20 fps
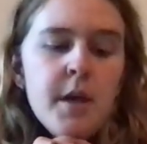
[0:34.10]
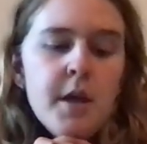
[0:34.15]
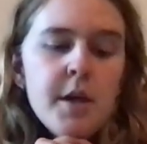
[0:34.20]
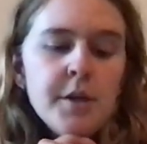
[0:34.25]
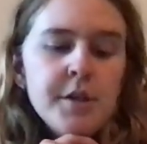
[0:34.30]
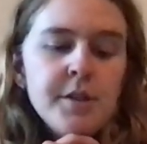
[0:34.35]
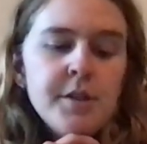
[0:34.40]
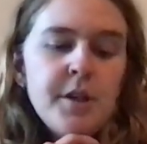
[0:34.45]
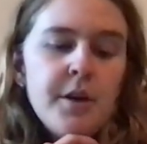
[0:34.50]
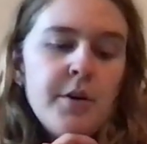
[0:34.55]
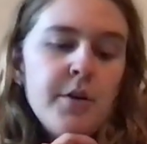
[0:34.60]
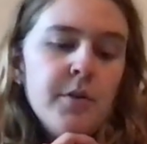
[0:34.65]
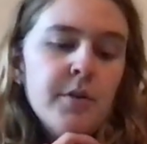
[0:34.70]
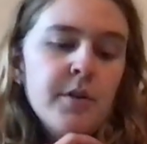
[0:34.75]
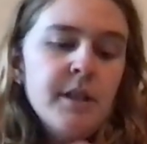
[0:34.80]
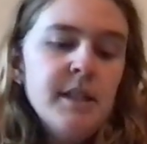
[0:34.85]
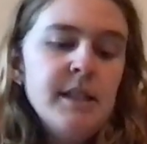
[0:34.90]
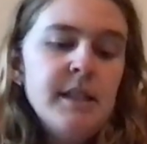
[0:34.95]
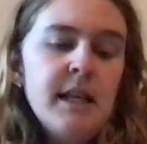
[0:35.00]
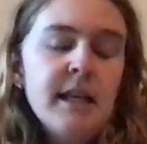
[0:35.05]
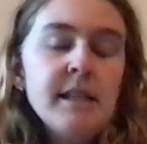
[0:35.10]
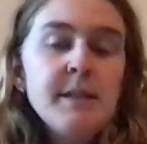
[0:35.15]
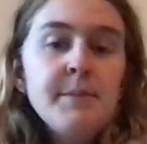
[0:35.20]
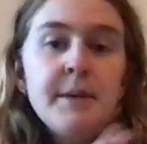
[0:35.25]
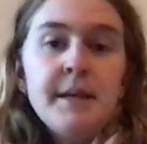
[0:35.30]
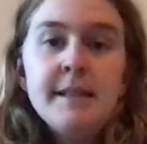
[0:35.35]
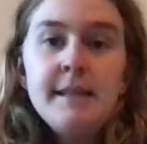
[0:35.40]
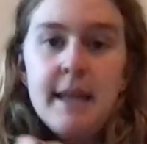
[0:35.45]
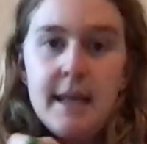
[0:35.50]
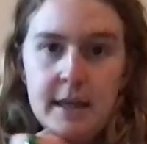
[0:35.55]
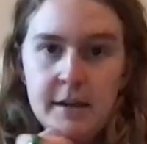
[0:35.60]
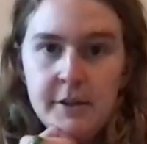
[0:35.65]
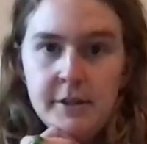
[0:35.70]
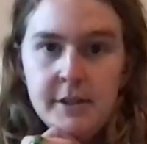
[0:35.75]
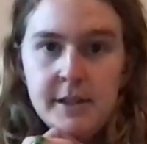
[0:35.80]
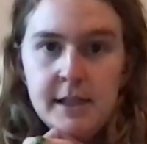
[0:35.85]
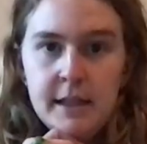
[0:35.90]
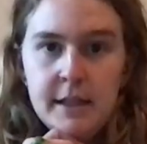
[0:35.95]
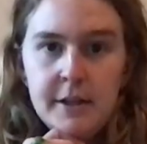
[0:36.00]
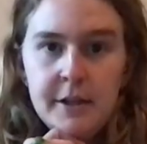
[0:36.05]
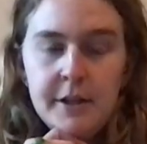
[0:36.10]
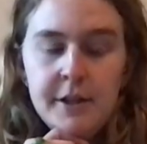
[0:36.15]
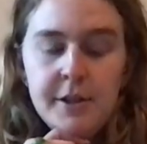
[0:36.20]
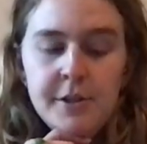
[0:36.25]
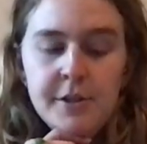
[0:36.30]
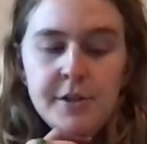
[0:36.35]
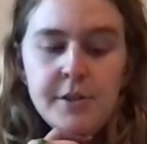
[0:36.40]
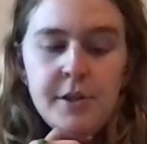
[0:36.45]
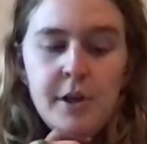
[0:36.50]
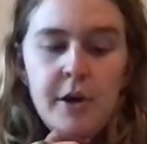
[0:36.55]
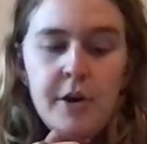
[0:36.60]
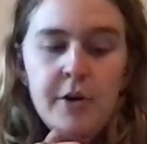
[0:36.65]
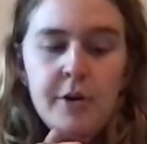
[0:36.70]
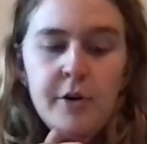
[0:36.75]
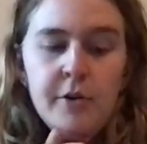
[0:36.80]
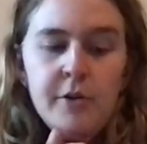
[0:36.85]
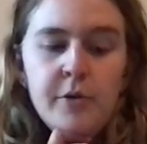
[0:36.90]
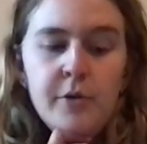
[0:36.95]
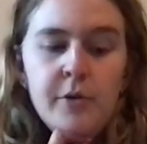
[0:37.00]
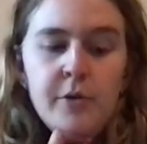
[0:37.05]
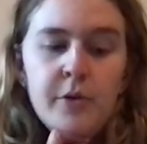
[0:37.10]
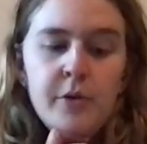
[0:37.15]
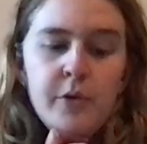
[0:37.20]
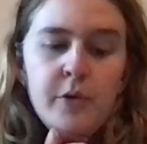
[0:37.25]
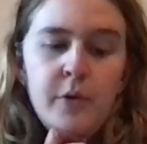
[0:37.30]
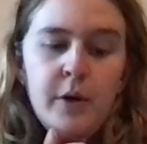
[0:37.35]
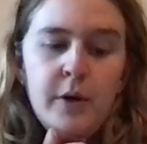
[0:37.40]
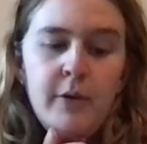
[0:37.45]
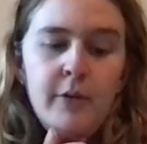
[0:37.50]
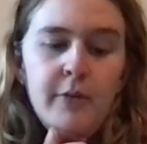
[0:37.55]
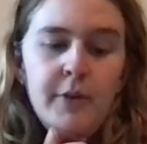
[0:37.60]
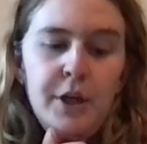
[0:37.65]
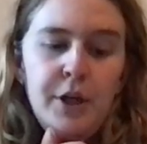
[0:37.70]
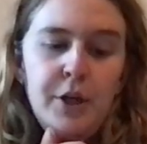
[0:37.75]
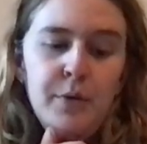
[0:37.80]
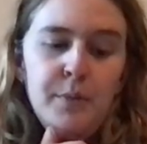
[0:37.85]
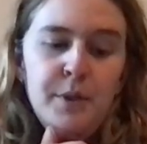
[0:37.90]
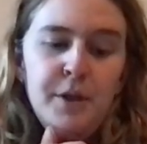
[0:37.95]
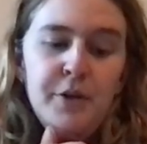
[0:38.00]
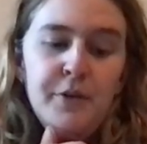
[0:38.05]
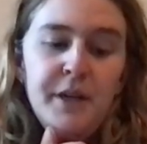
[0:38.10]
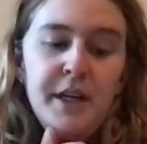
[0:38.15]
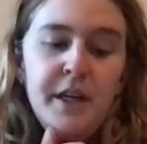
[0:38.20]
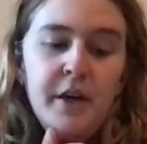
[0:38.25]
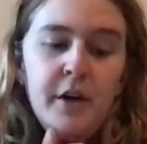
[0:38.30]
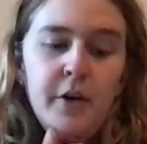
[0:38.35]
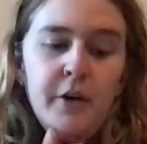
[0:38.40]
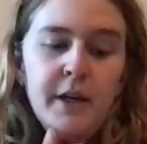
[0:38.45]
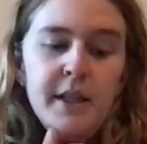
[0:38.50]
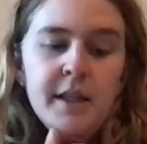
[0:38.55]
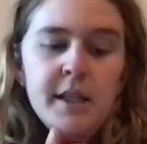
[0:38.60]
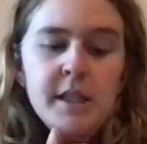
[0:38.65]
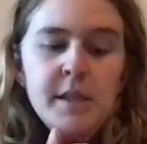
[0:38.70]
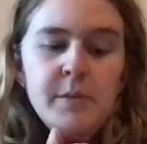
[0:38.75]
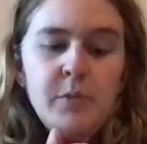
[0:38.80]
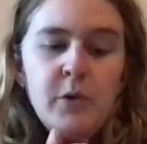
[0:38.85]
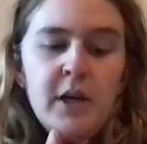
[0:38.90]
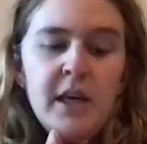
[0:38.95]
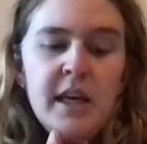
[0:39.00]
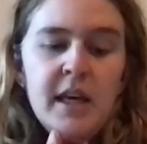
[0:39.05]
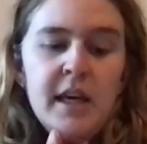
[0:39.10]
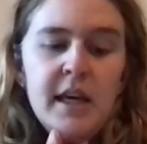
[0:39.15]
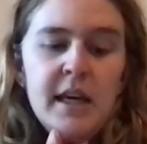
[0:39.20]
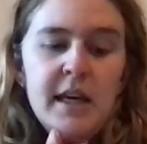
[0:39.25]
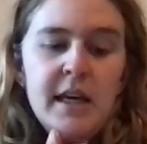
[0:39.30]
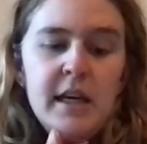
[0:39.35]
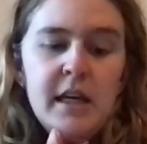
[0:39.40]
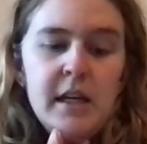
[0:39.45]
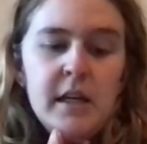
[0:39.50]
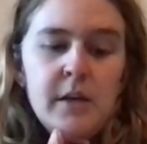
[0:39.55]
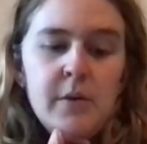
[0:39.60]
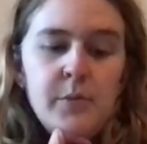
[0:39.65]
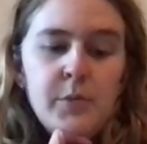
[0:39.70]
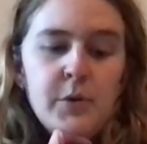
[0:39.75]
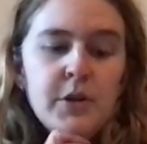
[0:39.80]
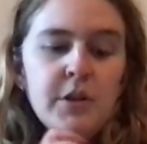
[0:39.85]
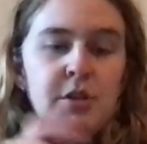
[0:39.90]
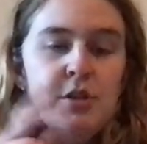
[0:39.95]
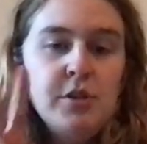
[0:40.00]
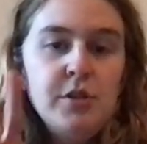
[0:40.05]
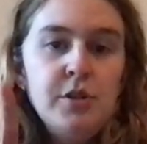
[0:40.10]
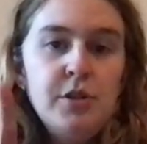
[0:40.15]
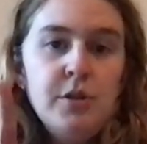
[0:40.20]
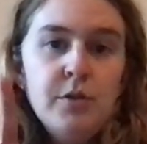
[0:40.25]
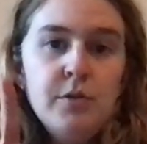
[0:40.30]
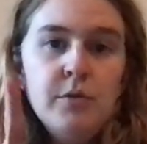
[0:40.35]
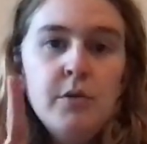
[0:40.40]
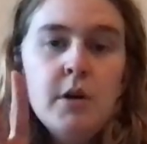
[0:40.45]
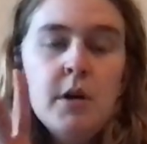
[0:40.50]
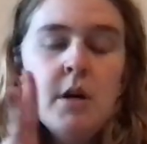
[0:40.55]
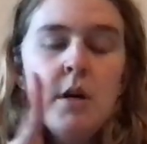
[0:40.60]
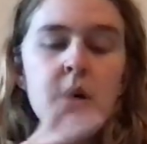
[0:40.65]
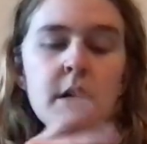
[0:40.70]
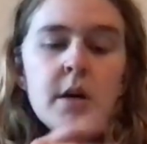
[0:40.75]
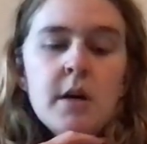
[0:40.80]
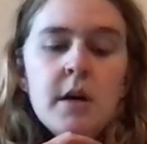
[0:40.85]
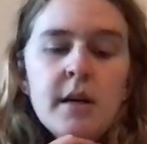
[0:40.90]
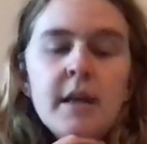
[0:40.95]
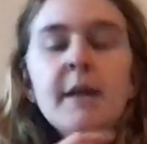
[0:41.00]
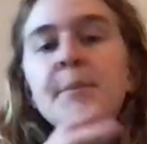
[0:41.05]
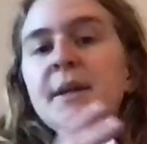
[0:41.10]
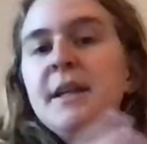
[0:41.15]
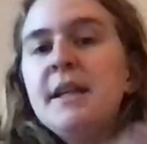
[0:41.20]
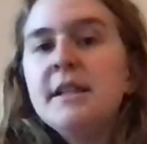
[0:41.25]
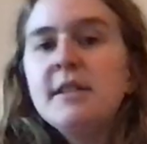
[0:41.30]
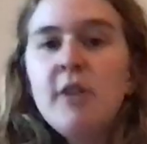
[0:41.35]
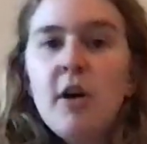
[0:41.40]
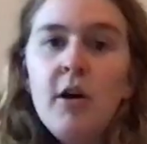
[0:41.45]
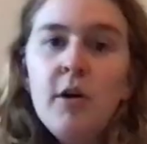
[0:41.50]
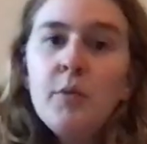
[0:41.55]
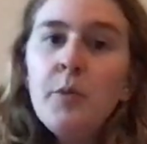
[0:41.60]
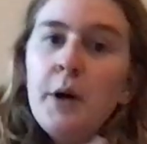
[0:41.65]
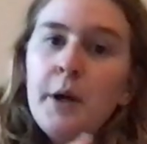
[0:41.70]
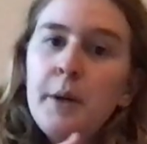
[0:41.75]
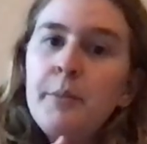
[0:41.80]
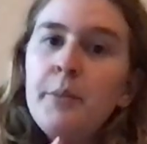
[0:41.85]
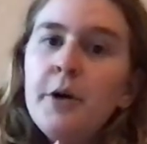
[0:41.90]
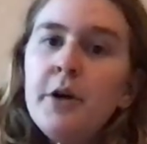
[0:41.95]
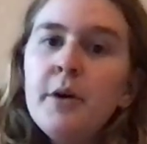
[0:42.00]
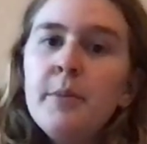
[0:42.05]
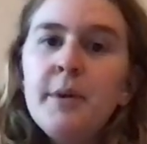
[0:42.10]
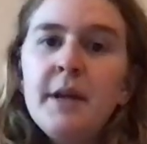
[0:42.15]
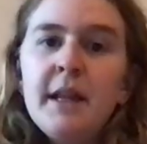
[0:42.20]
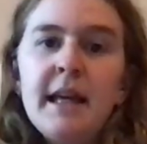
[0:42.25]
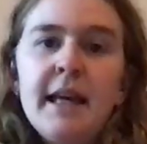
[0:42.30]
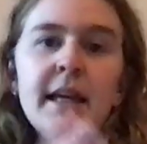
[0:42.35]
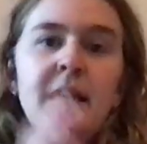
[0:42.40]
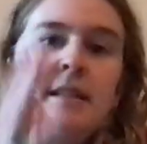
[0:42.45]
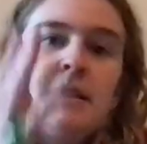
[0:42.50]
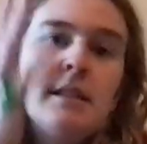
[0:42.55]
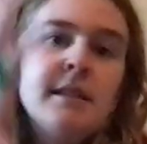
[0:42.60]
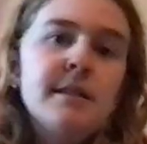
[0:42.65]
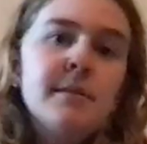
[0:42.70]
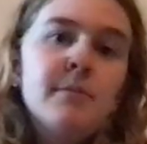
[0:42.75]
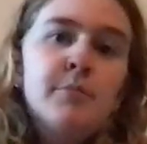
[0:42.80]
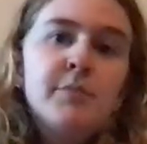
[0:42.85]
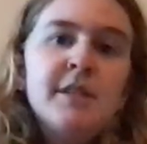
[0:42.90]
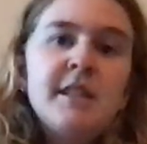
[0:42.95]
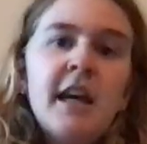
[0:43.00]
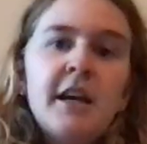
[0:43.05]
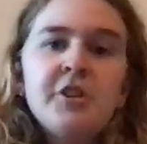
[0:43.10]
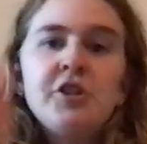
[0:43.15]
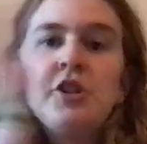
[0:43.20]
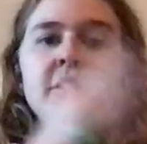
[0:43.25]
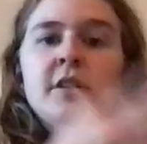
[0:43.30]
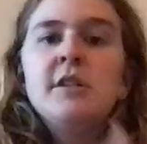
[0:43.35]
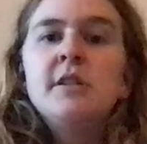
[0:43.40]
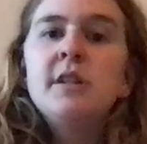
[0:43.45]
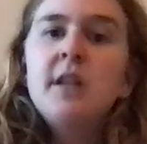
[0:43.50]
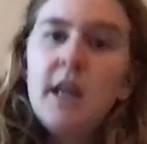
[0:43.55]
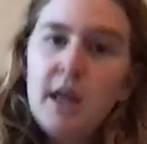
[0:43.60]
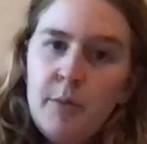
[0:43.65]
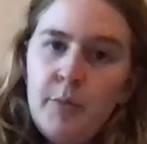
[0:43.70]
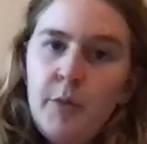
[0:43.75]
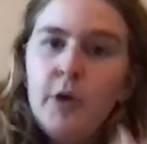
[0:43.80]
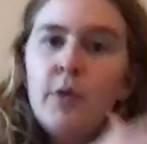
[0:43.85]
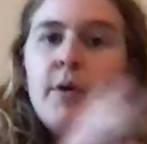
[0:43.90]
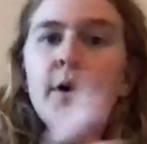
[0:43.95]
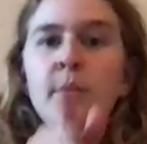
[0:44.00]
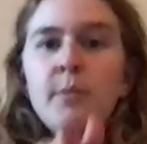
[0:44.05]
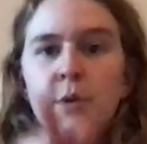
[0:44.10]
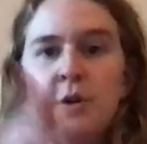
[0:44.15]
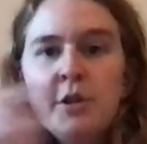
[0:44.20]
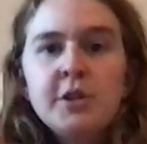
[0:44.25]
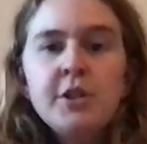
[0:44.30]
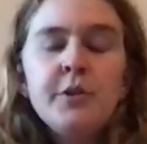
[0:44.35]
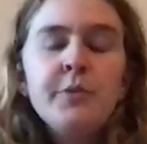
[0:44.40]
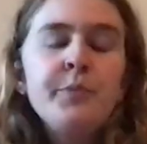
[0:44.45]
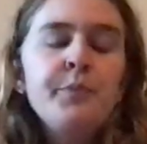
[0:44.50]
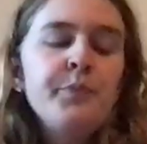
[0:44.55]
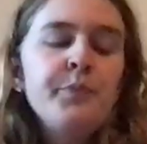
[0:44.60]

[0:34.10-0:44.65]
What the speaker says: So this takes place 8 years later. So quick review, Midoriko at this point in book 2. I mean, it's all one book, but like it's sectioned to like book 1, book 2.